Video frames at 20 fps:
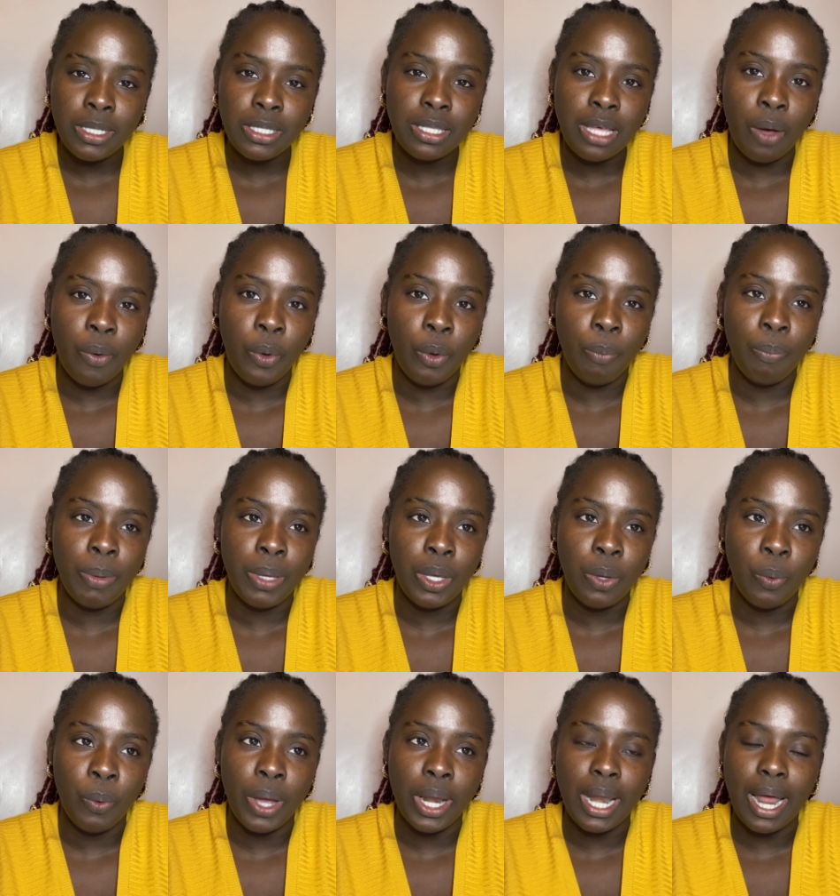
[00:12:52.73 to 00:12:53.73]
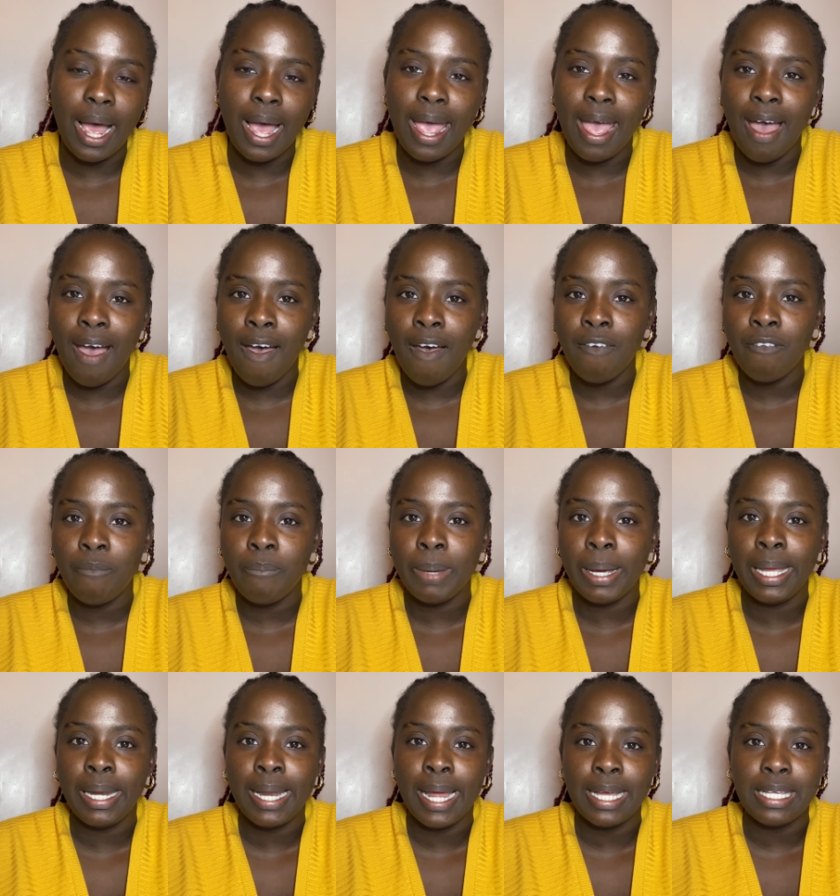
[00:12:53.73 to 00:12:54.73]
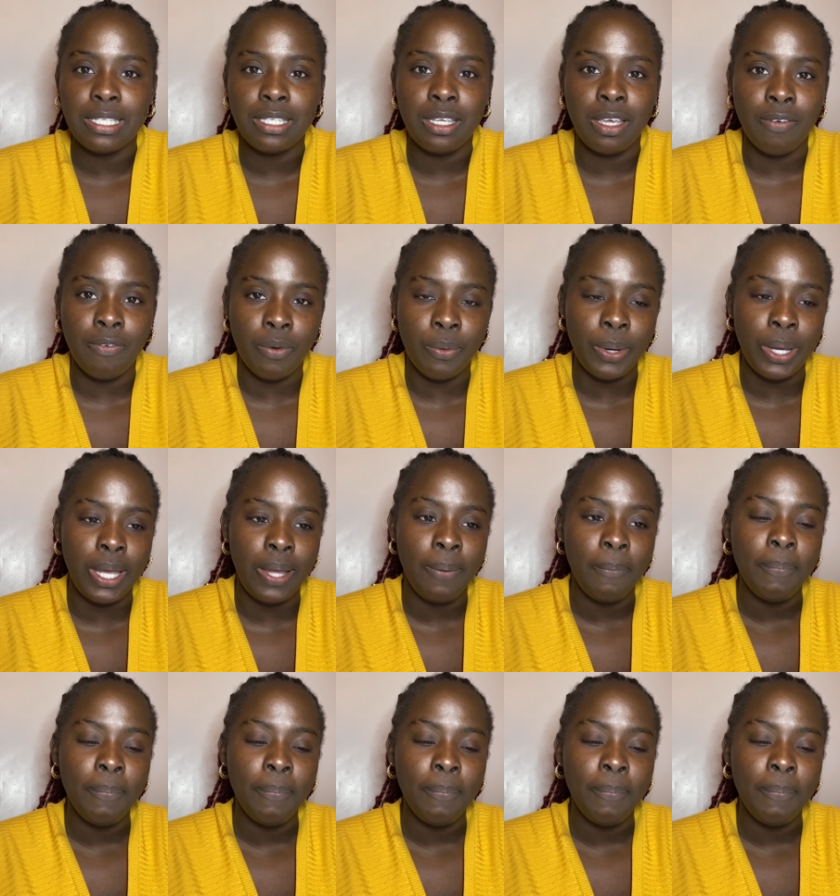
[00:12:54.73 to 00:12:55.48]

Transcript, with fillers: that will be when I have my next giveaway.